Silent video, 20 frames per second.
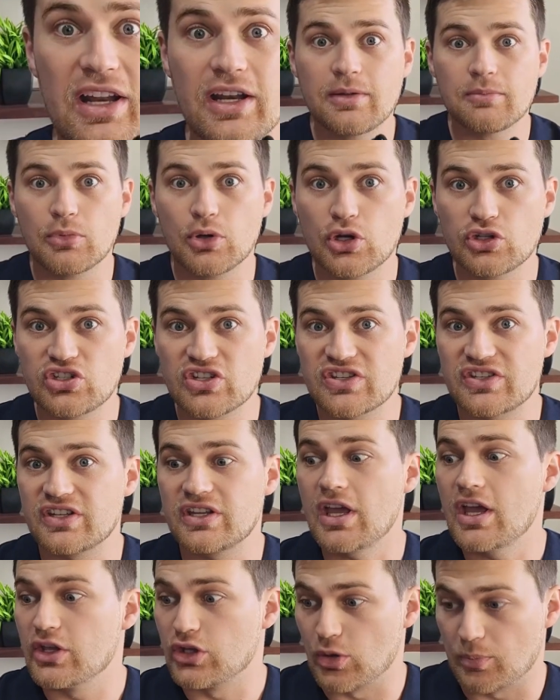an
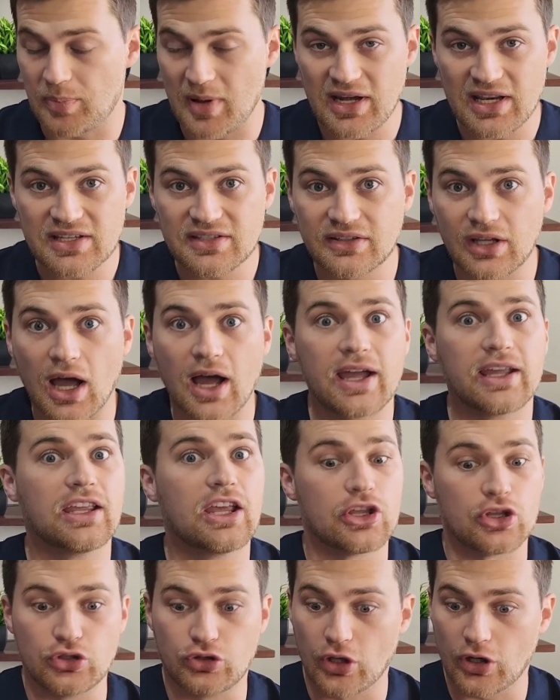emergency, your pet is dying,
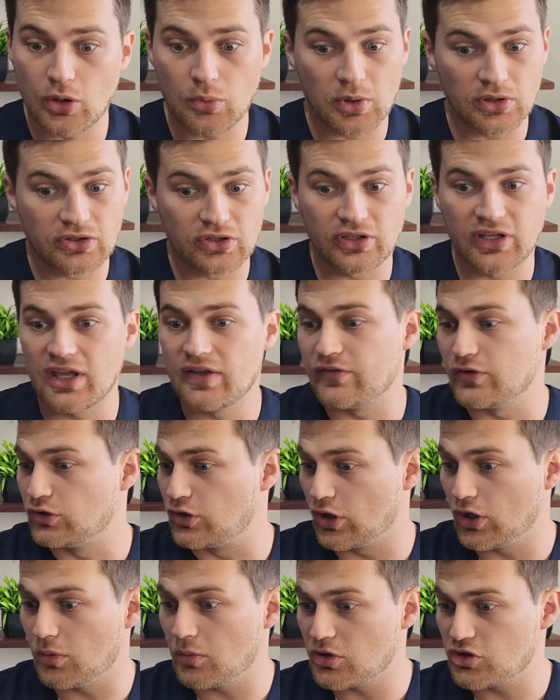you don't know what to give, you
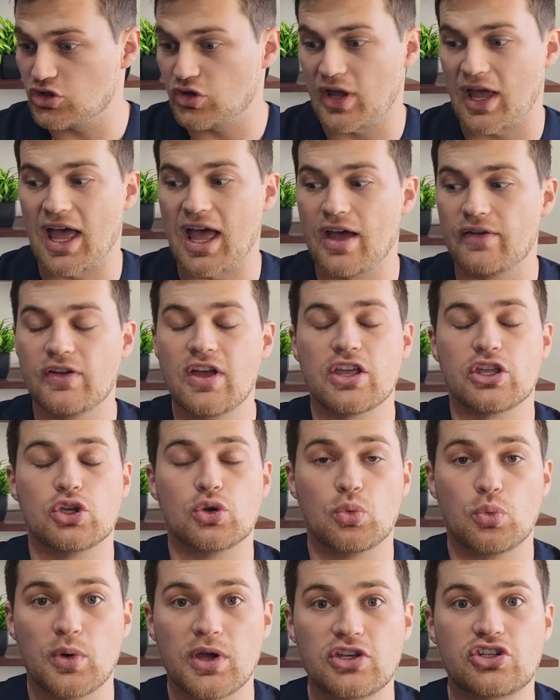don't know what you have, you
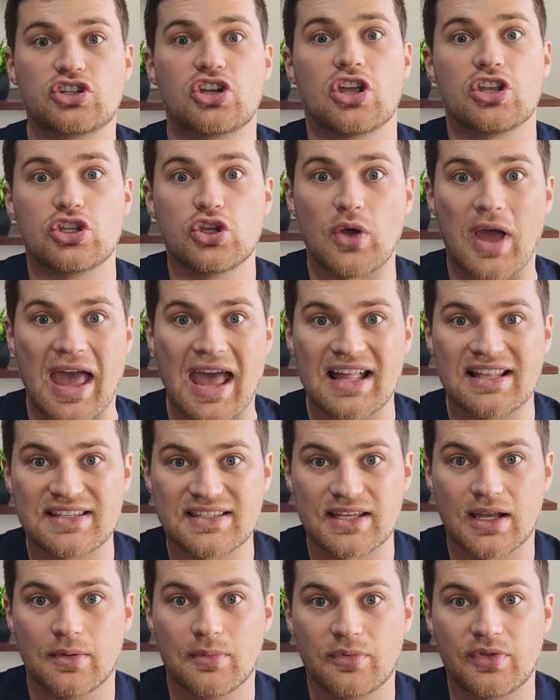wish you had
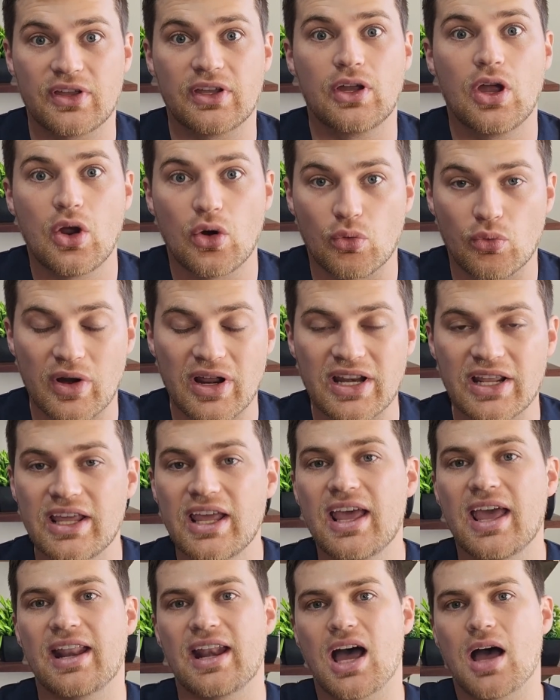something
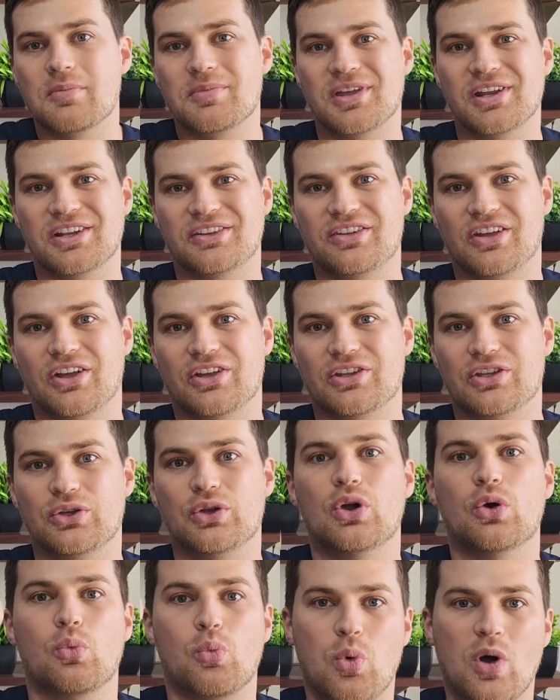ready, and I'm here to tell
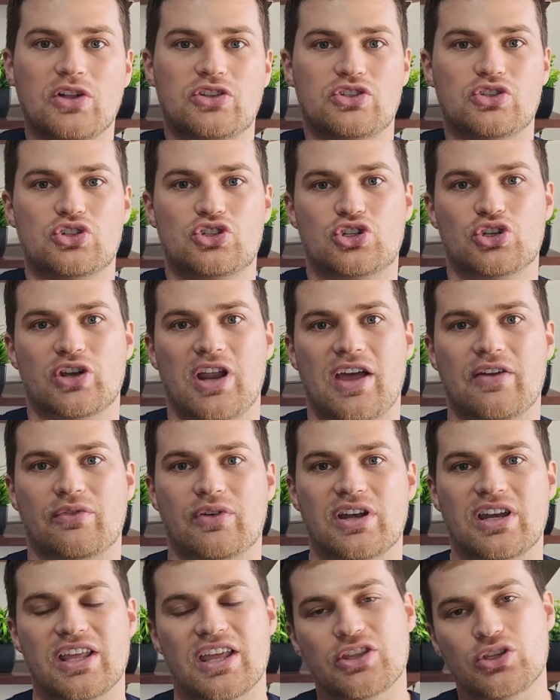you what you should have
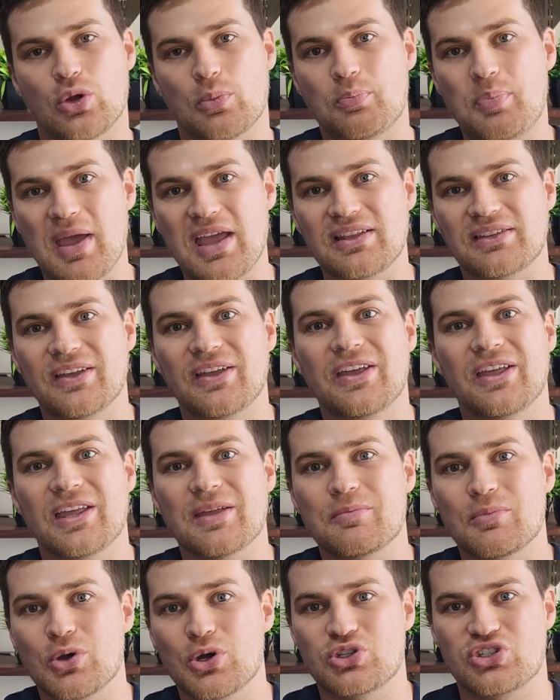ready in your pet
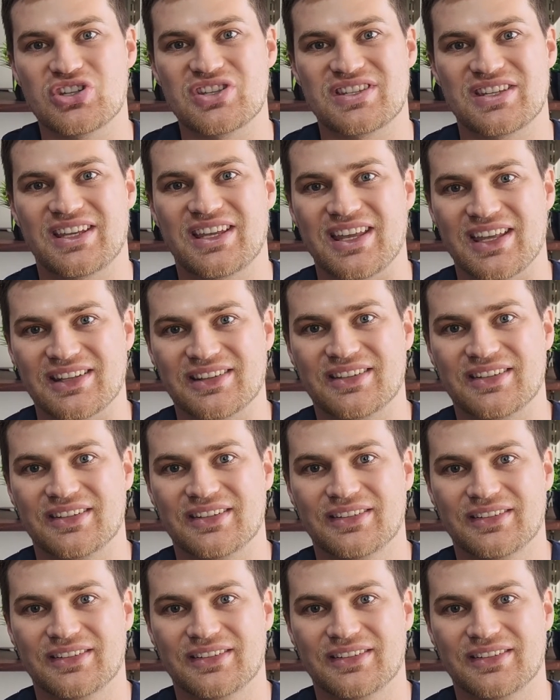emergency kit.